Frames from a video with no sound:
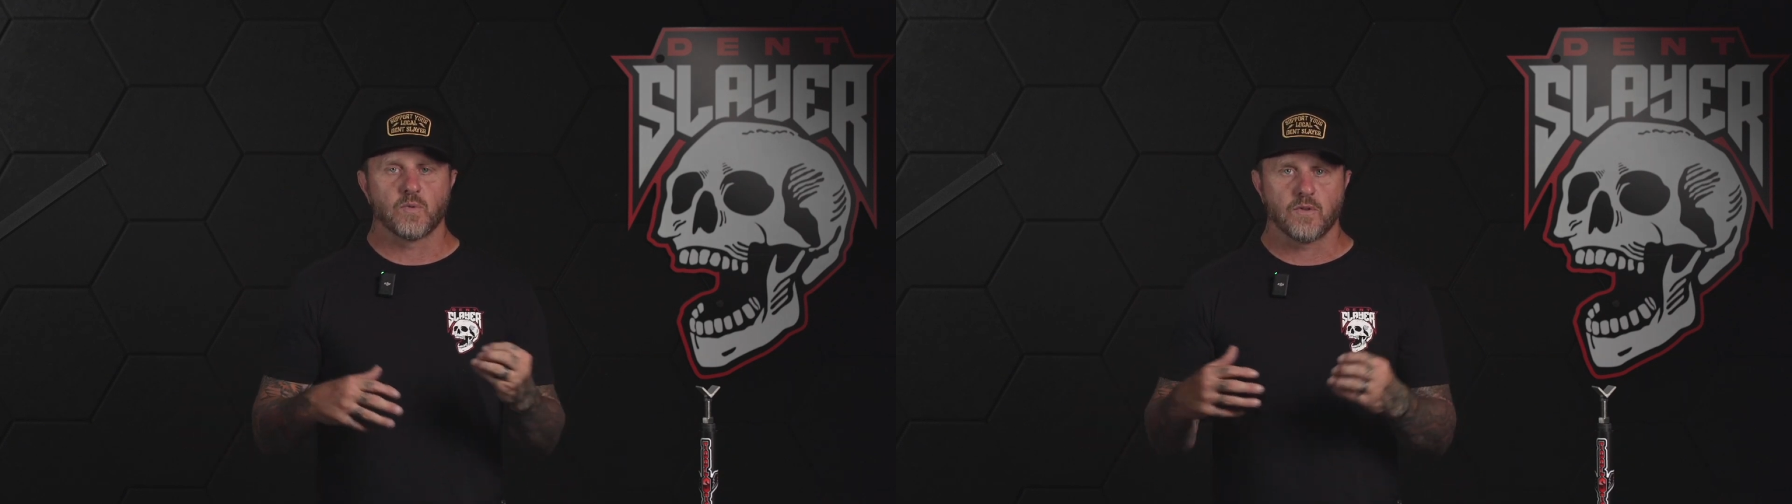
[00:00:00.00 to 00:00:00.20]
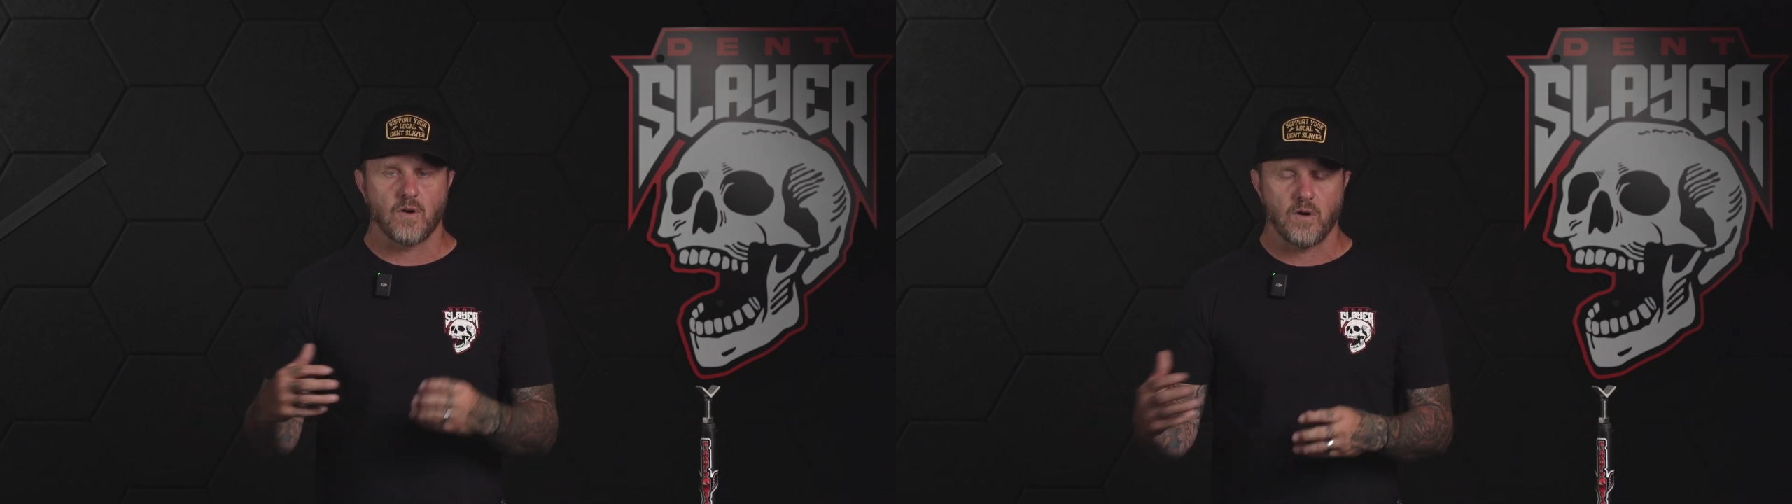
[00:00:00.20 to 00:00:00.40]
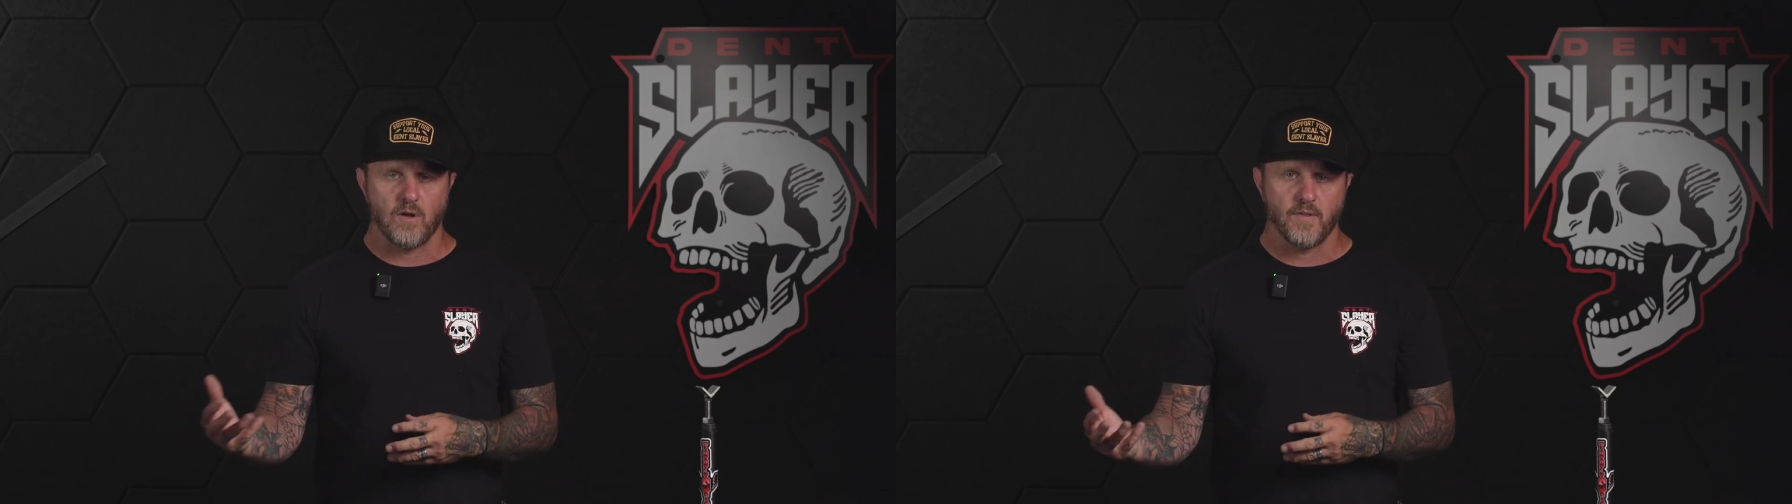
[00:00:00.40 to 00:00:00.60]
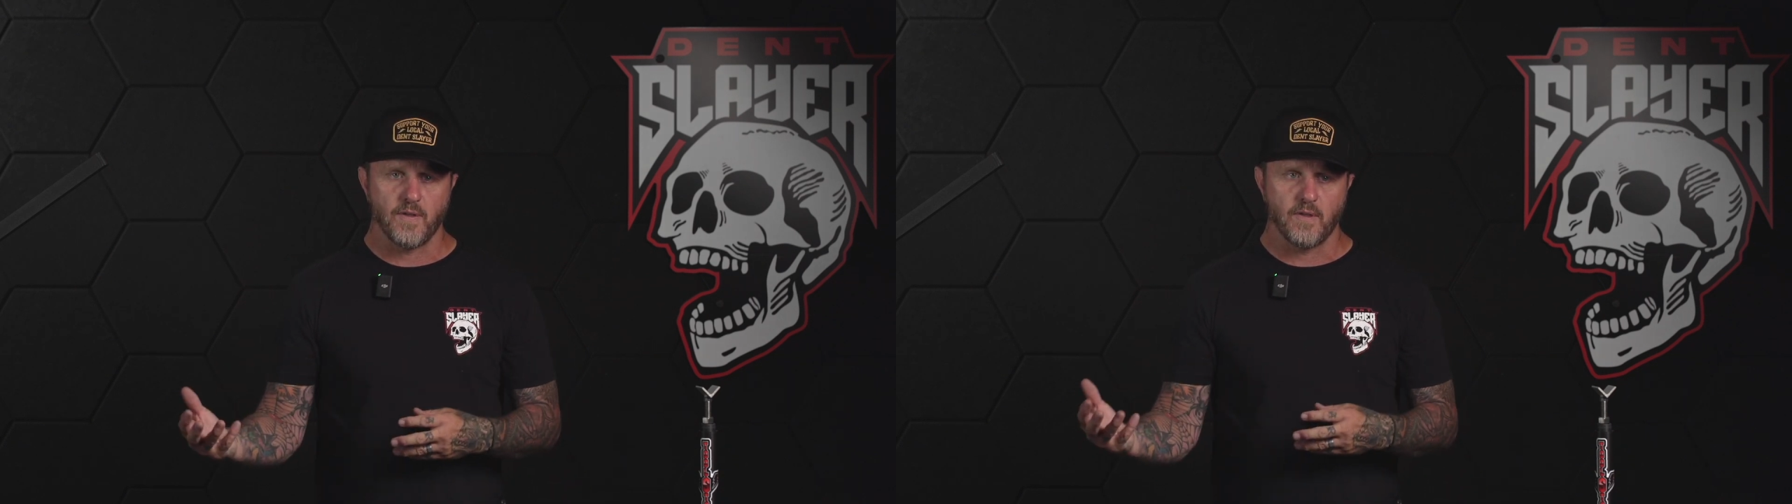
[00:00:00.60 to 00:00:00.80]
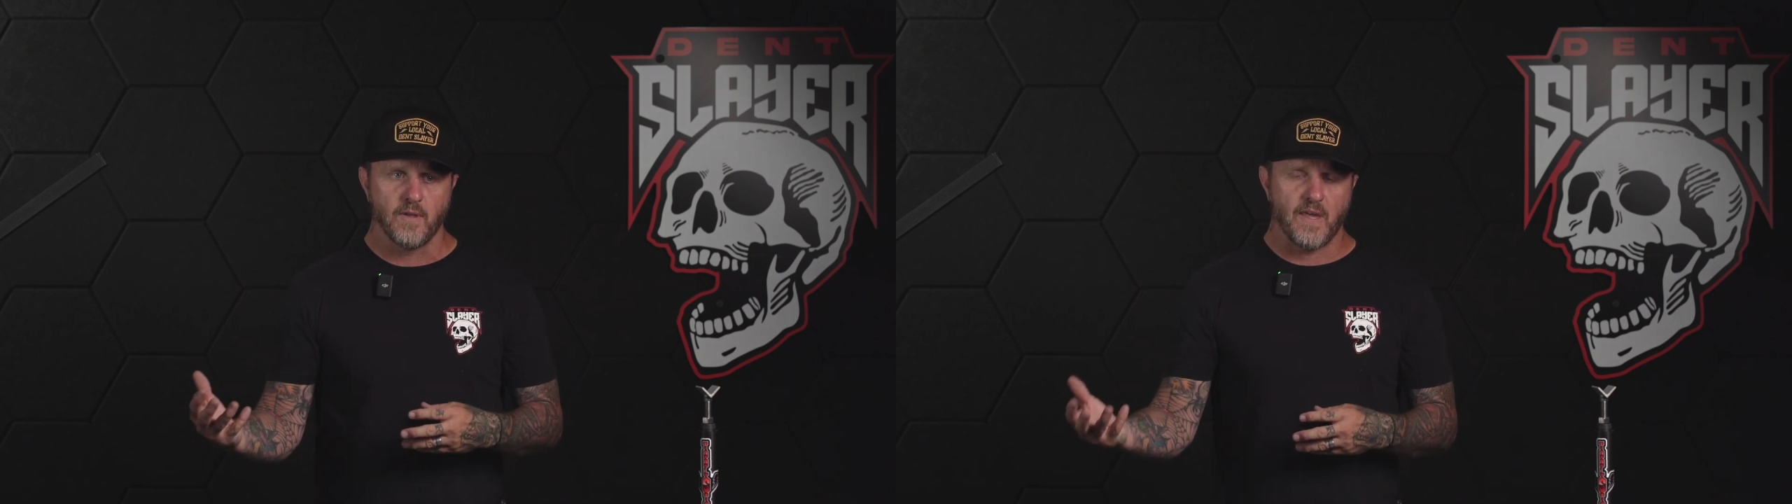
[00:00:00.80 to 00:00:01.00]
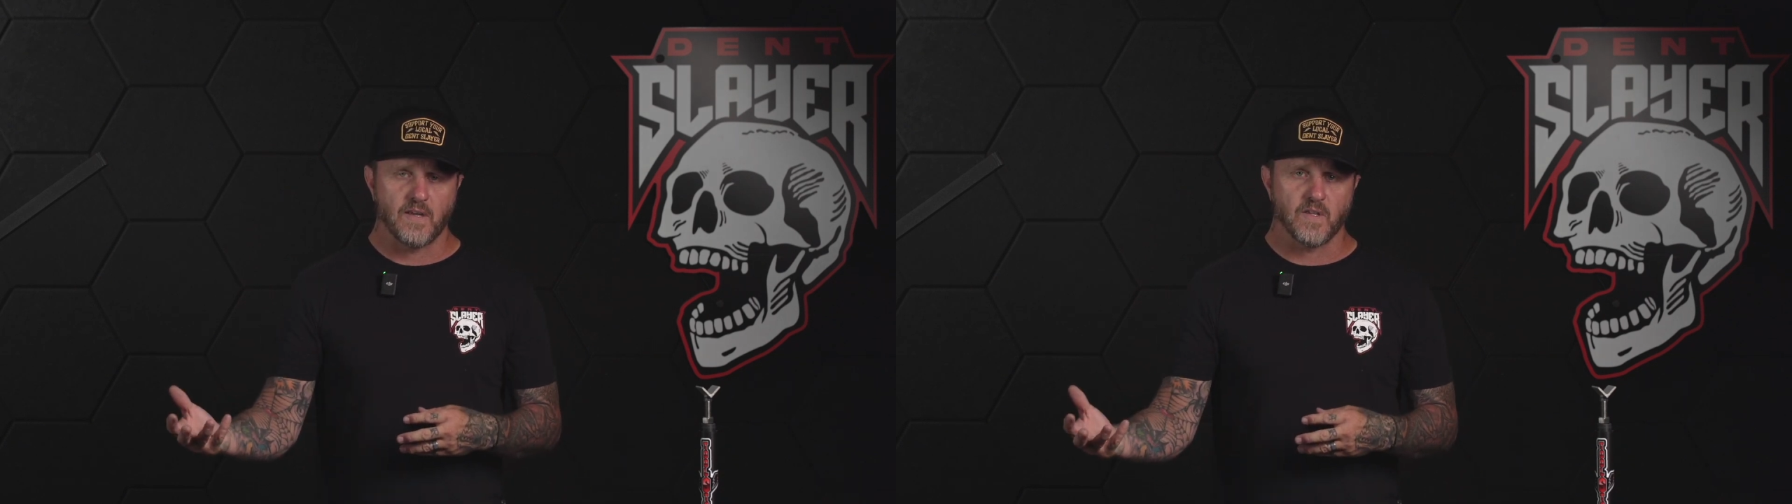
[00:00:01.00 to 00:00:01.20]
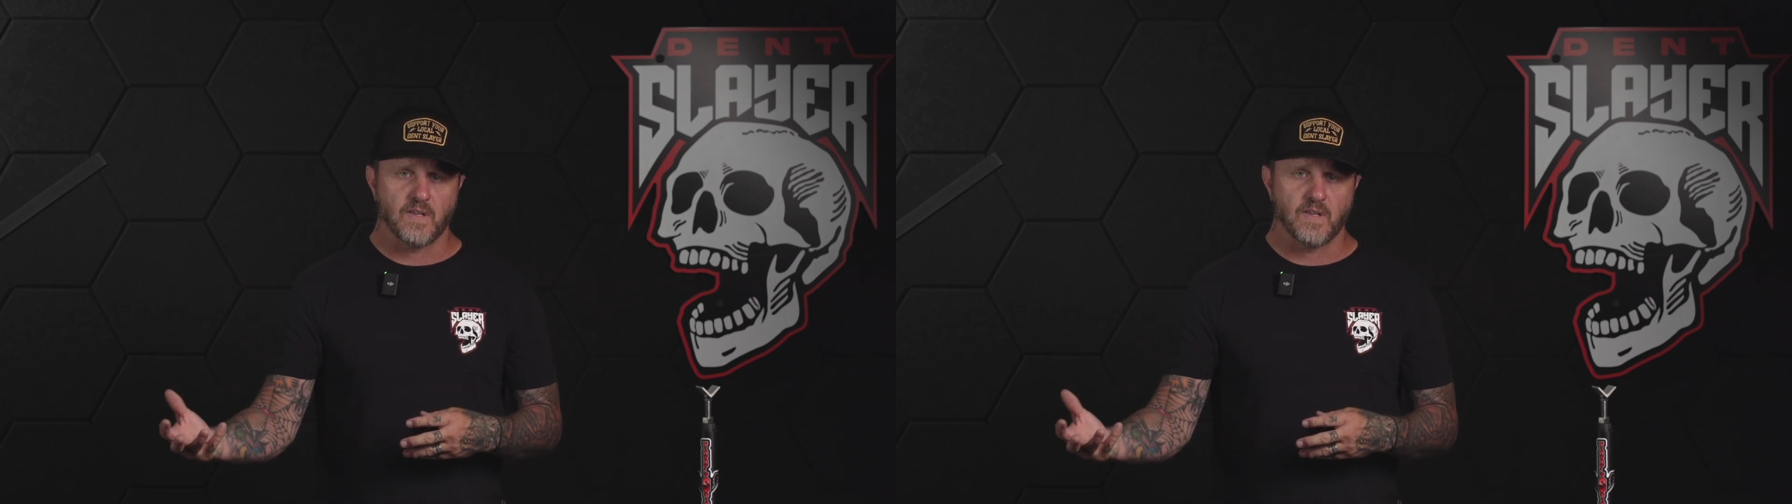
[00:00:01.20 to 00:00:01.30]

with all the things that